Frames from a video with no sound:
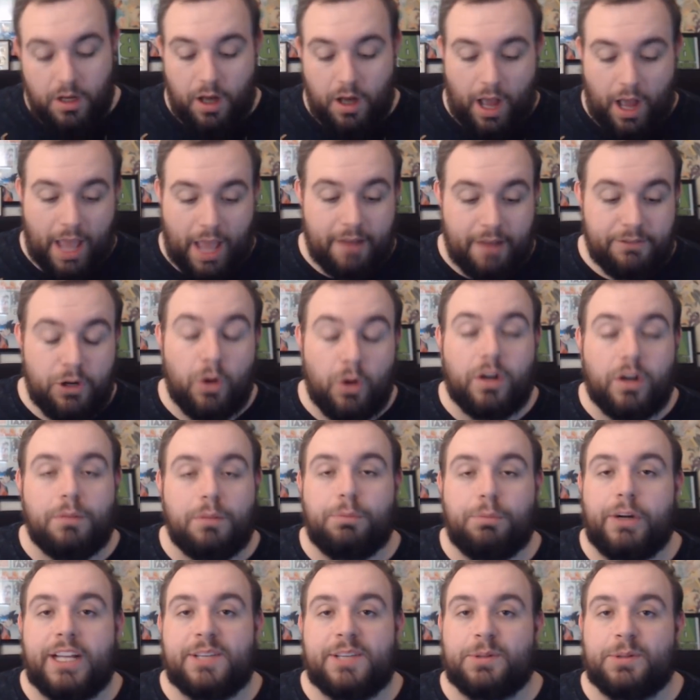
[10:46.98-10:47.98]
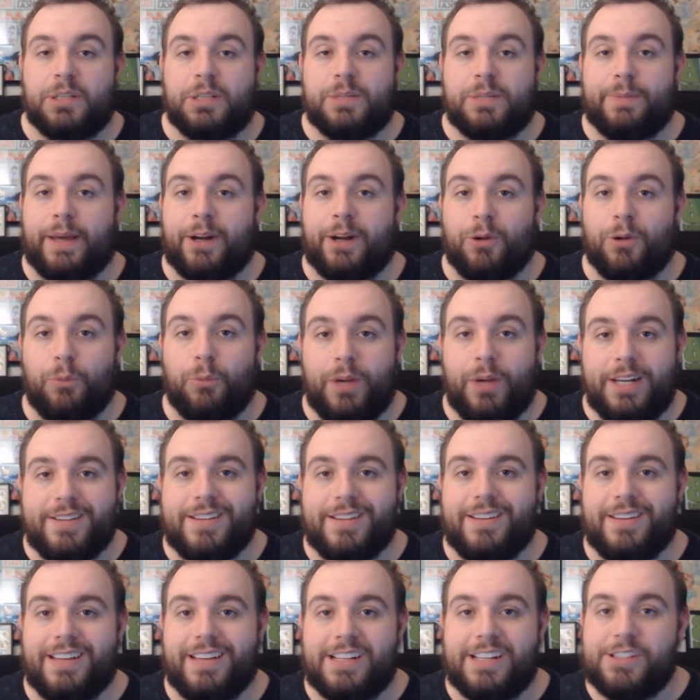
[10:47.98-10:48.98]
I have no complaints for this banner went.
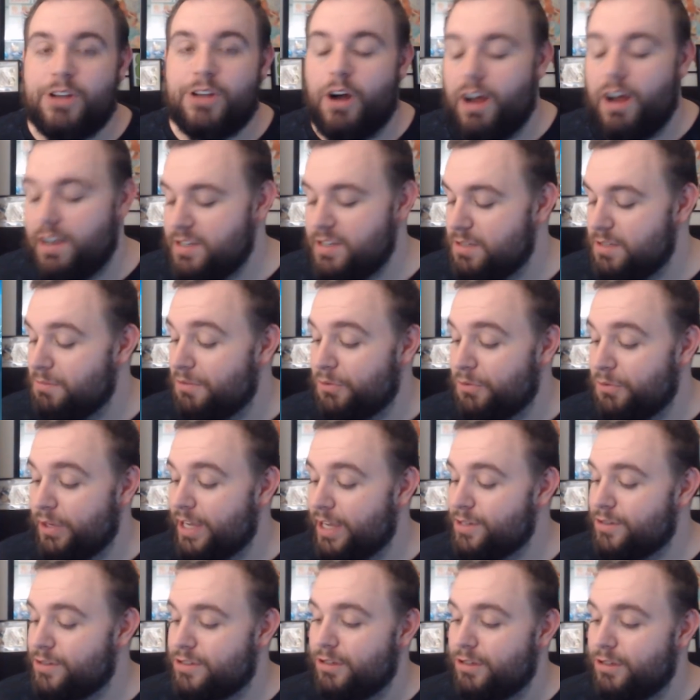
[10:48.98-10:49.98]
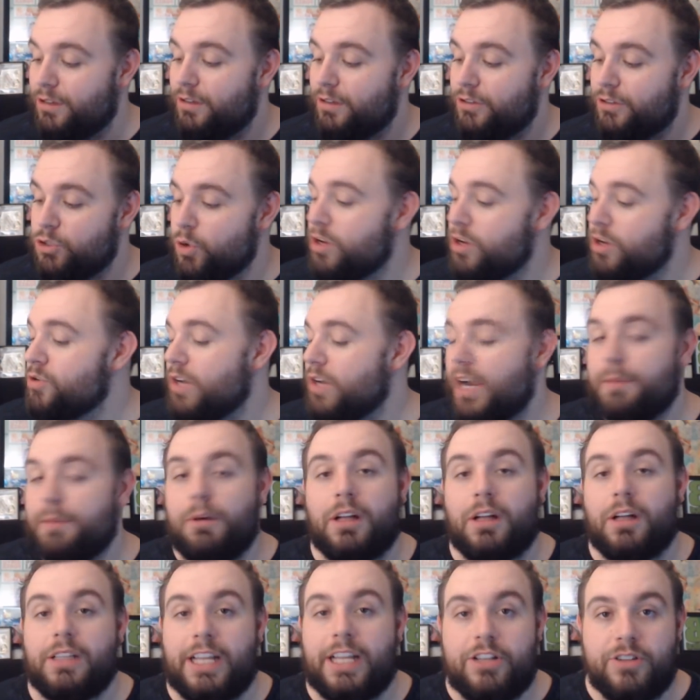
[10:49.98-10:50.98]
It's awesome. If you guys are still enjoying Dragon
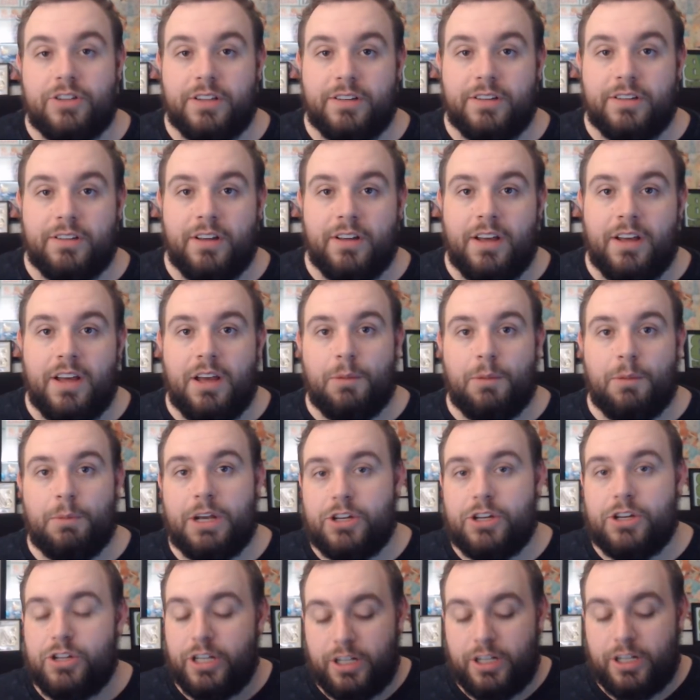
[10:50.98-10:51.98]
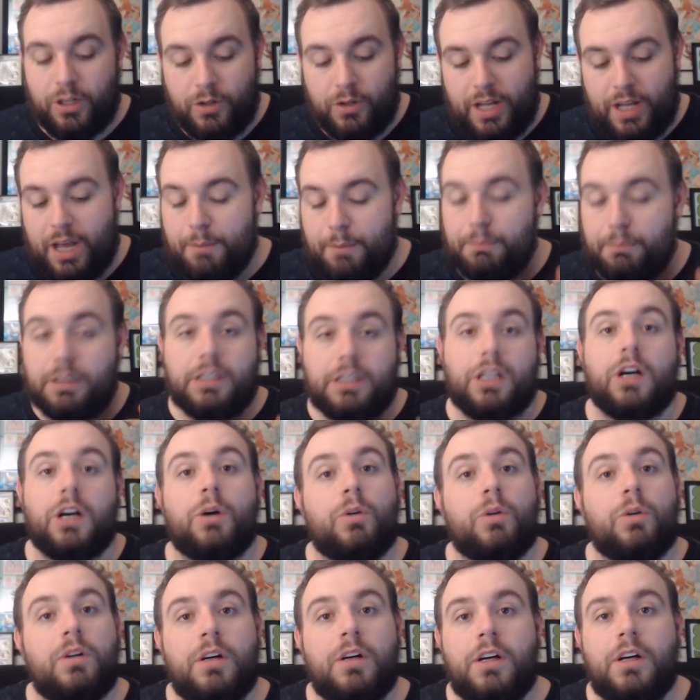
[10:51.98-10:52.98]
Ball Legends, make sure you go down
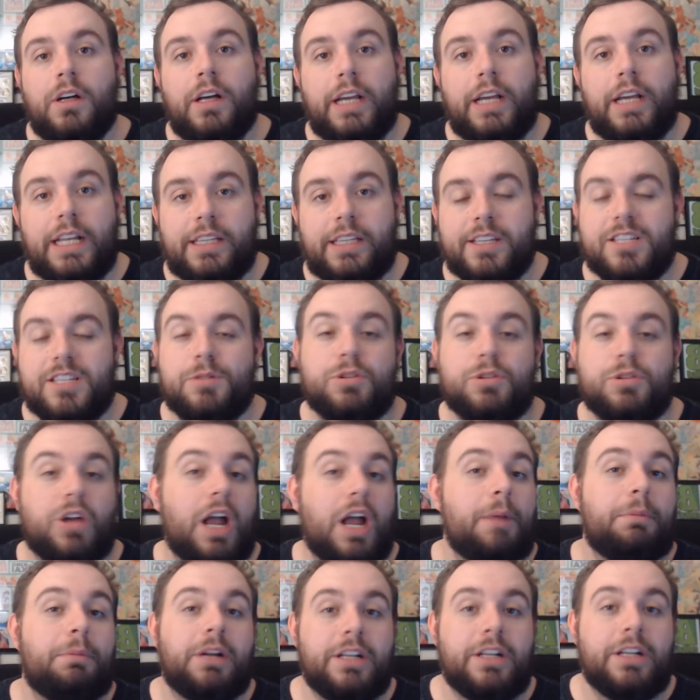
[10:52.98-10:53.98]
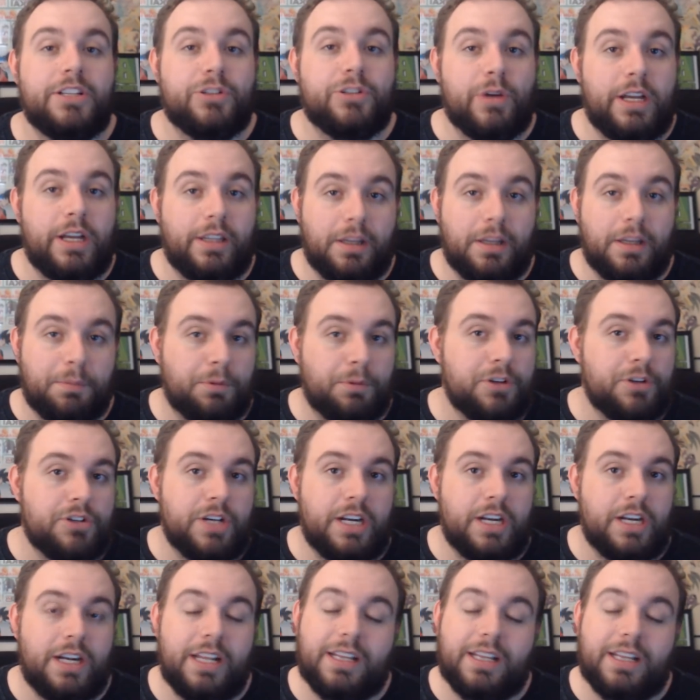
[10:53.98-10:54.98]
below. Hit the subscribe button, it's greatly
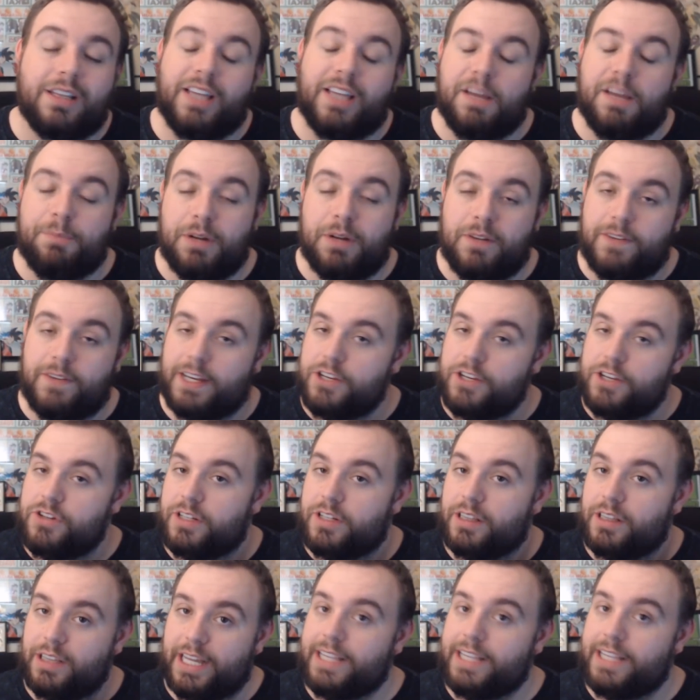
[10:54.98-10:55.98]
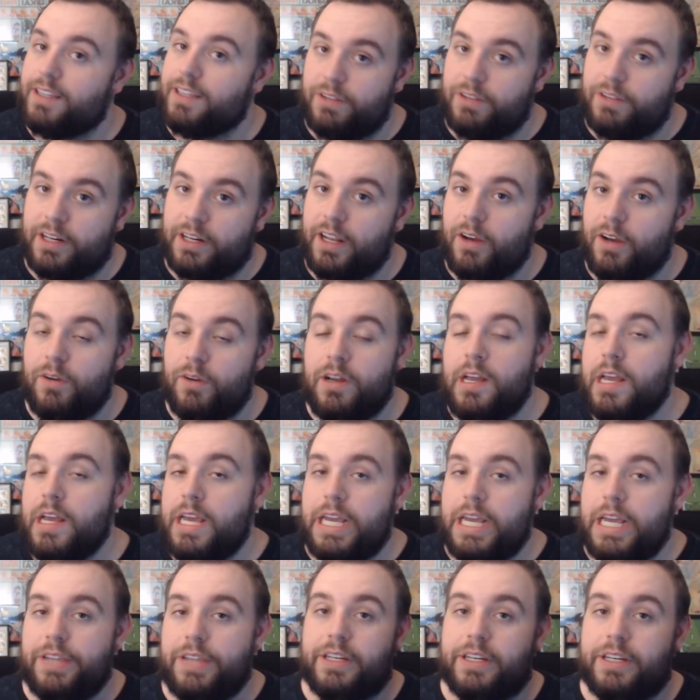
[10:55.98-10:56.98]
appreciated. Hit the like button if you actually did like the video.
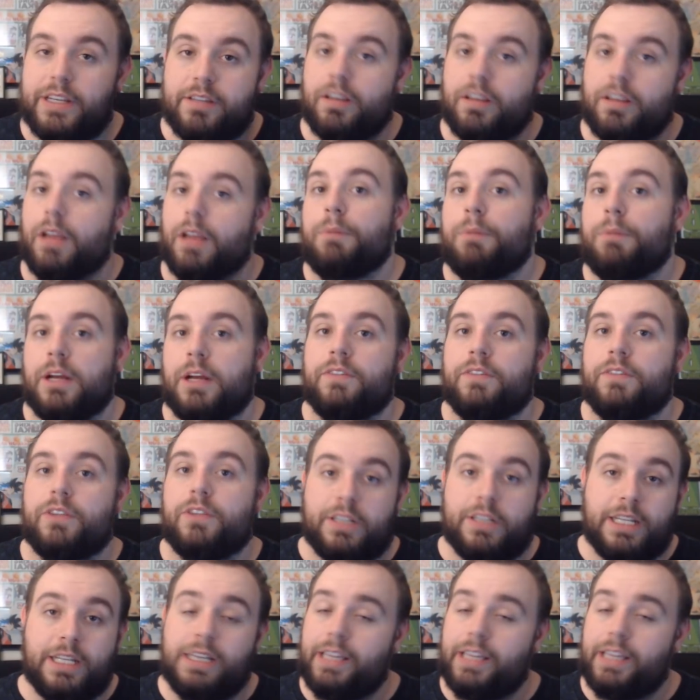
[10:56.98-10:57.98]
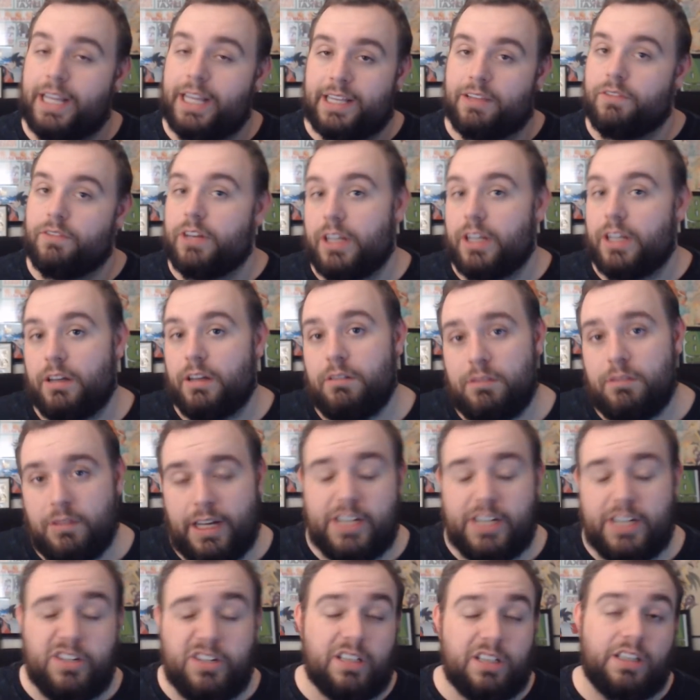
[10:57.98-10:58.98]
Hit the dislike button if you didn't like the video.
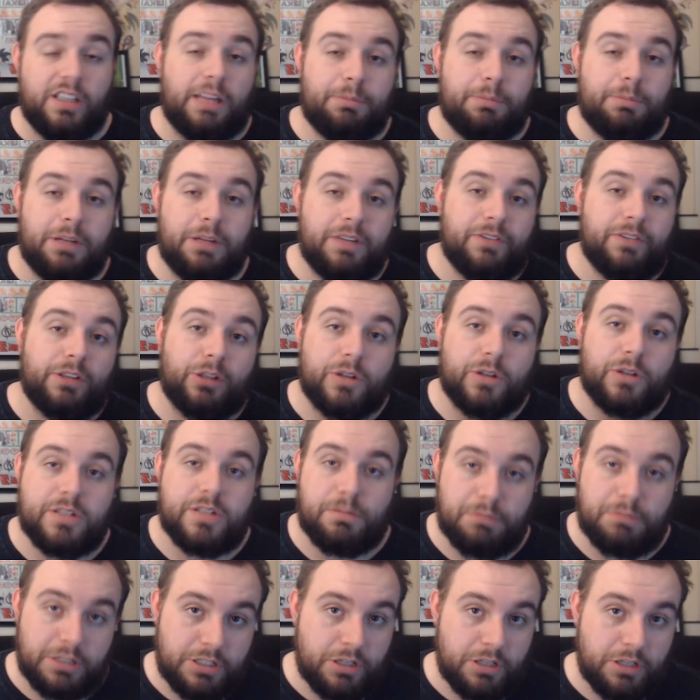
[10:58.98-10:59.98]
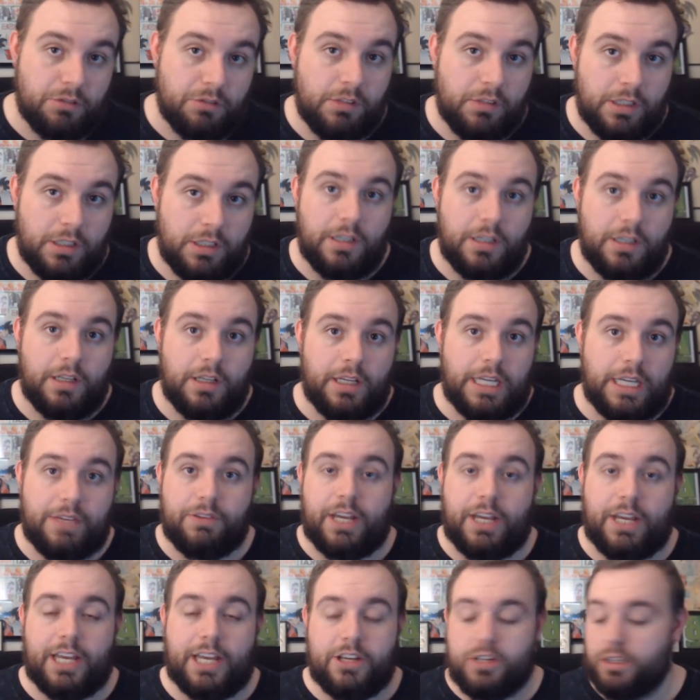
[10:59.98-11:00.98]
Actually, hit the like button if you learned something too. If
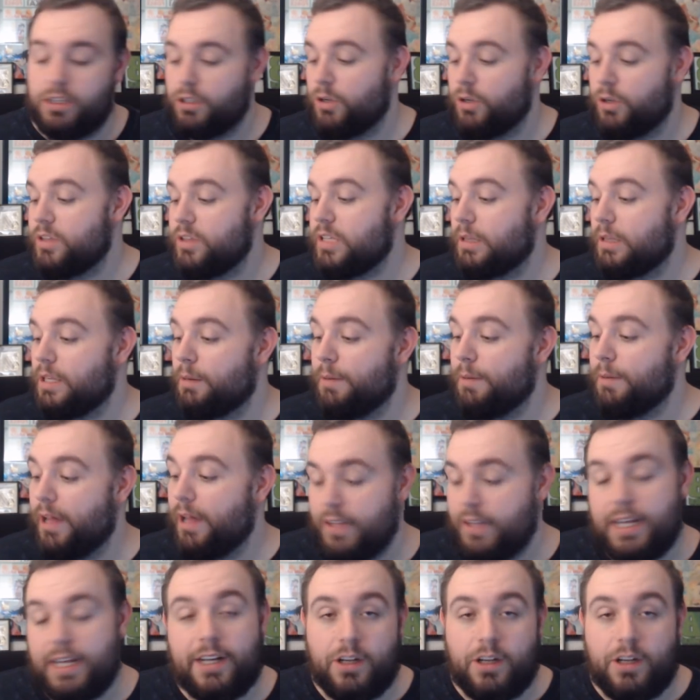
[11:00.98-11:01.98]
you actually learned something about that